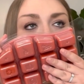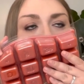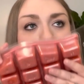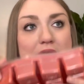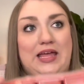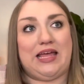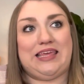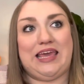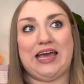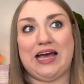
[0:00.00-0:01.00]
But
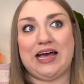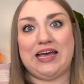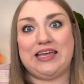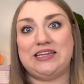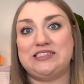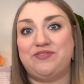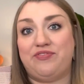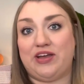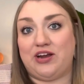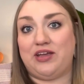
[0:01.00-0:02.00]
yeah, it is
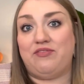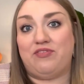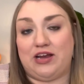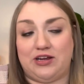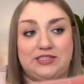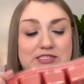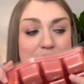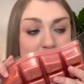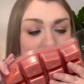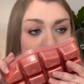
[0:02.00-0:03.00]
very, very
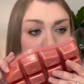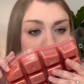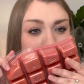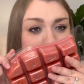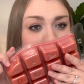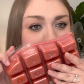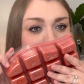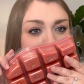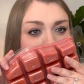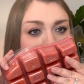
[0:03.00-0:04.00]
cinnamon forward.
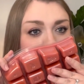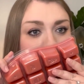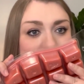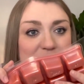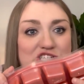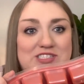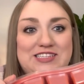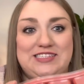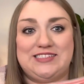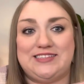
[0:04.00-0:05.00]
There's just
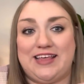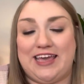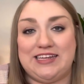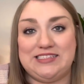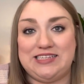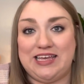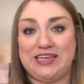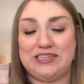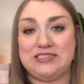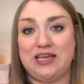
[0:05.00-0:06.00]
the slightest
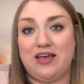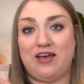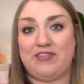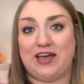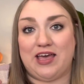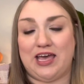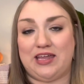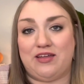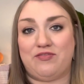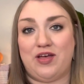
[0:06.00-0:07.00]
hint of that
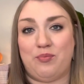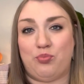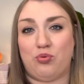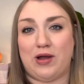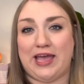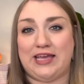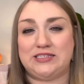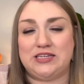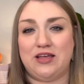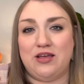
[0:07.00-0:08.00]
kind of
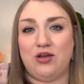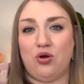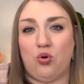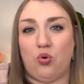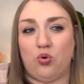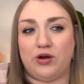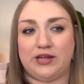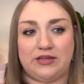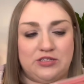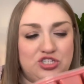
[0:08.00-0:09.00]
bright
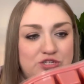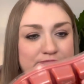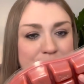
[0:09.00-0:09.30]
orange